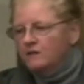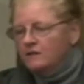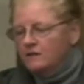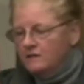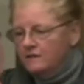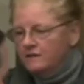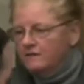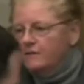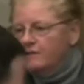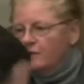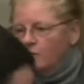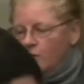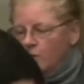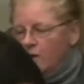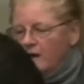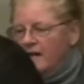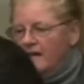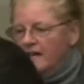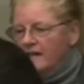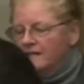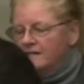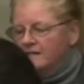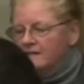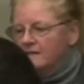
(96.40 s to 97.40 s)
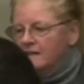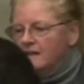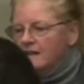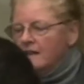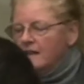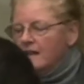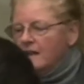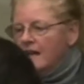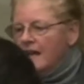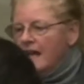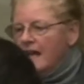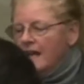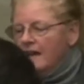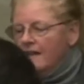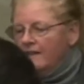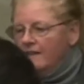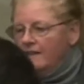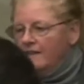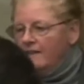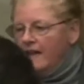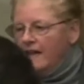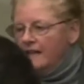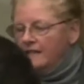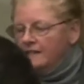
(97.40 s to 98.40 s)
in different ways, and
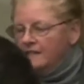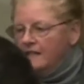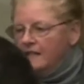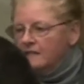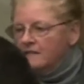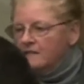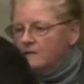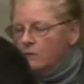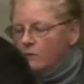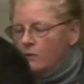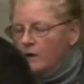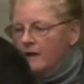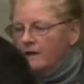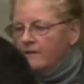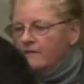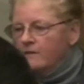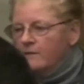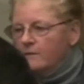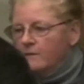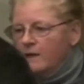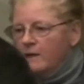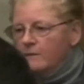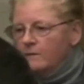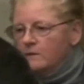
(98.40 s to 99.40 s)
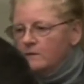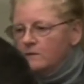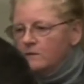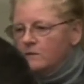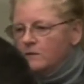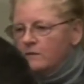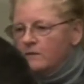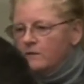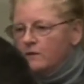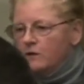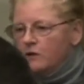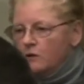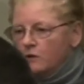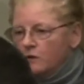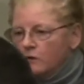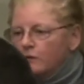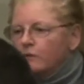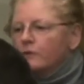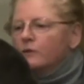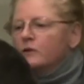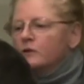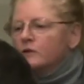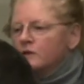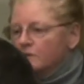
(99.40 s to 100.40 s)
then that takes away from them as sort of
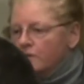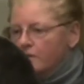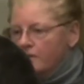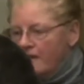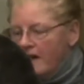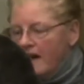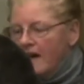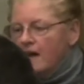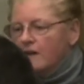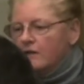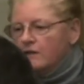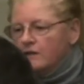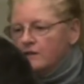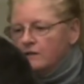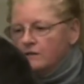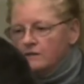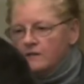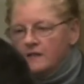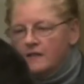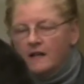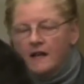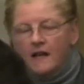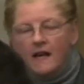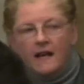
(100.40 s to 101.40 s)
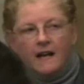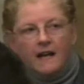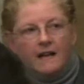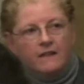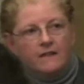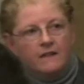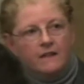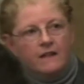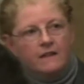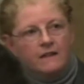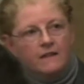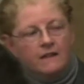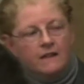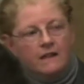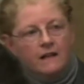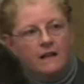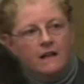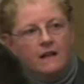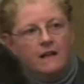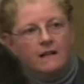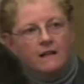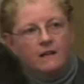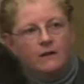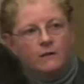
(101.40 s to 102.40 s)
universal values. And and I think that
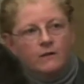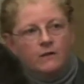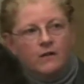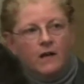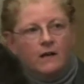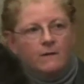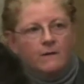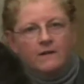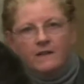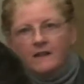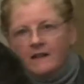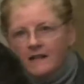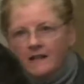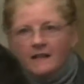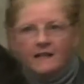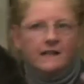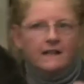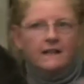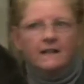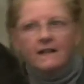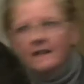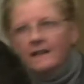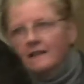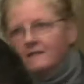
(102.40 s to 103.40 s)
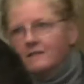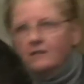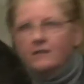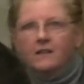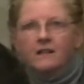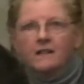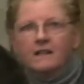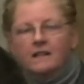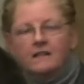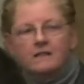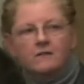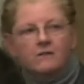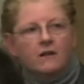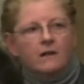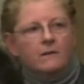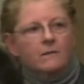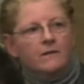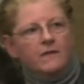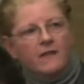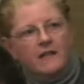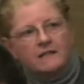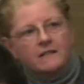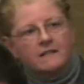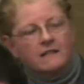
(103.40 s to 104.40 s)
you know we're talking about the candidates. Okay, that's great,
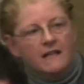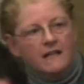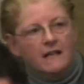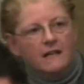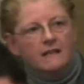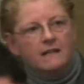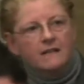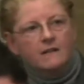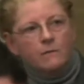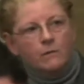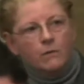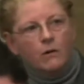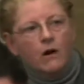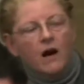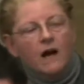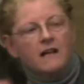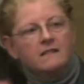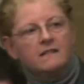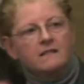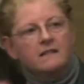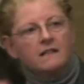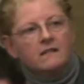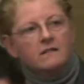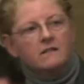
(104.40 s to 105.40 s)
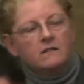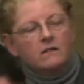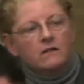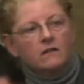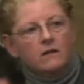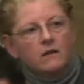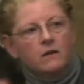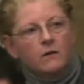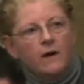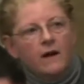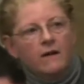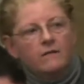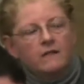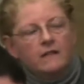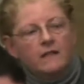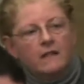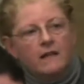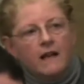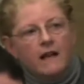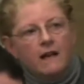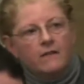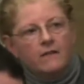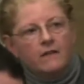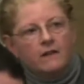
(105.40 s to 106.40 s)
but that's the end of the process. You know, you have to
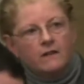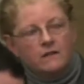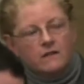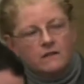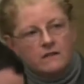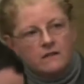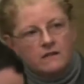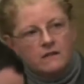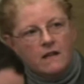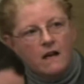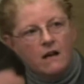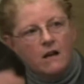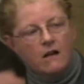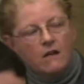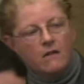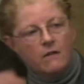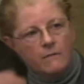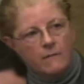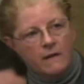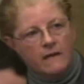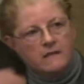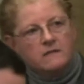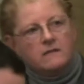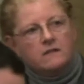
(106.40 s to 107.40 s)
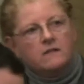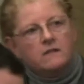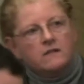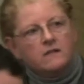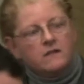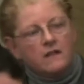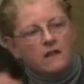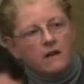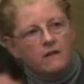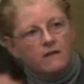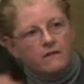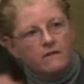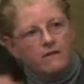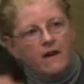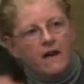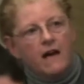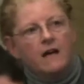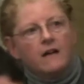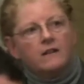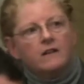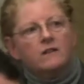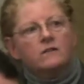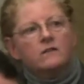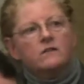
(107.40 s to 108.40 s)
get out there and sell the message, sell the
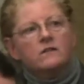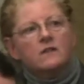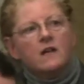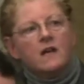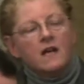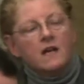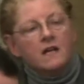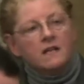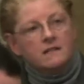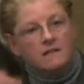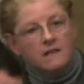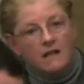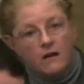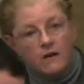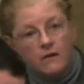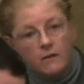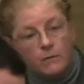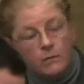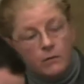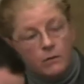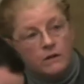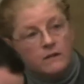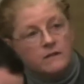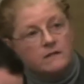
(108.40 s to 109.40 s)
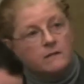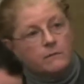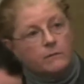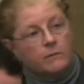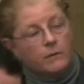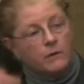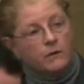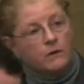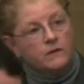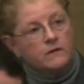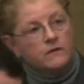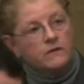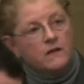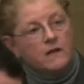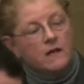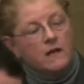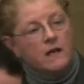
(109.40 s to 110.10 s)
values, sell the principles